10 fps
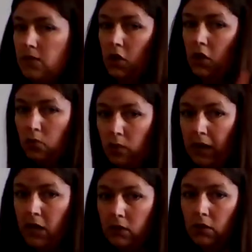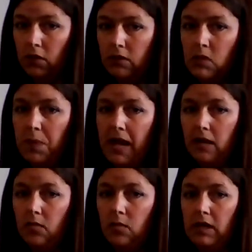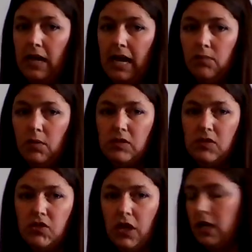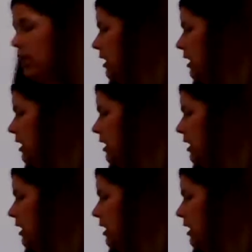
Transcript: the regular units back, and we're going to add where we start.